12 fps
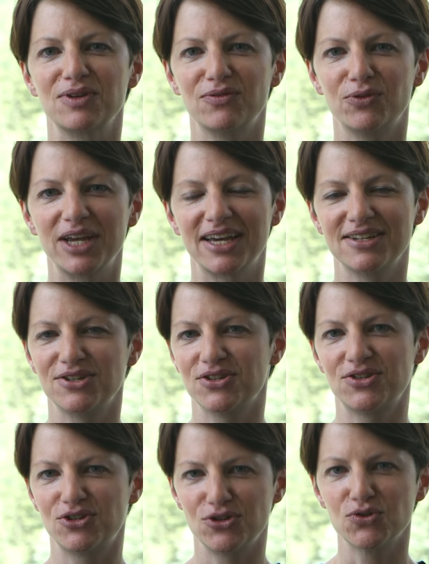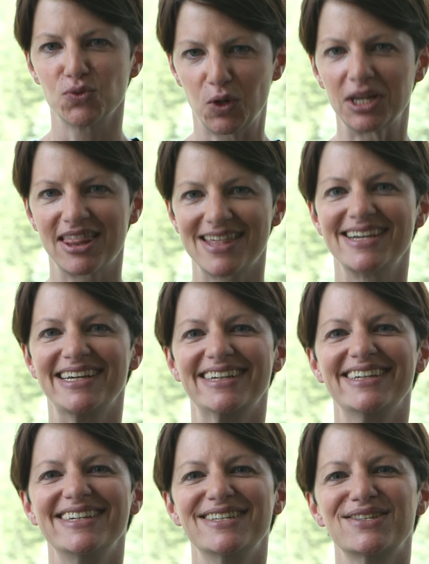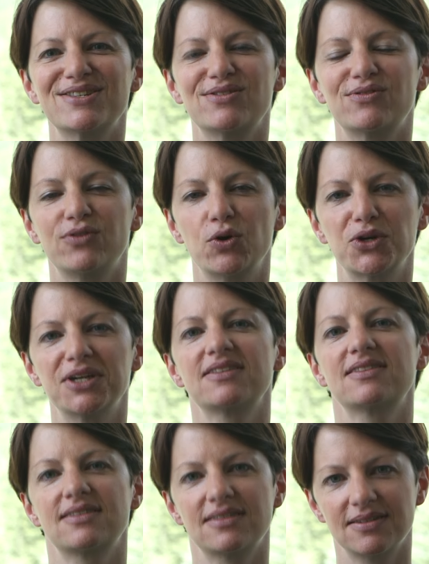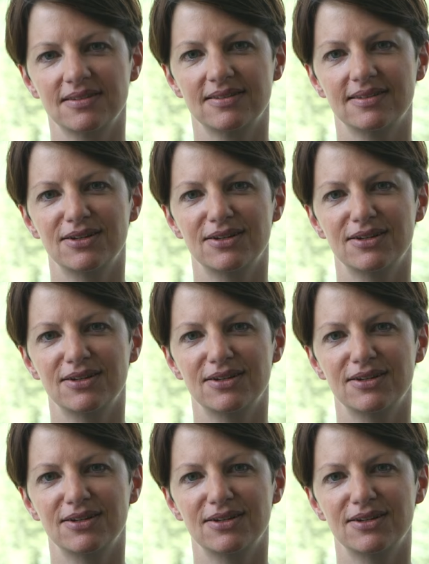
if we had to just choose one thing, is focus.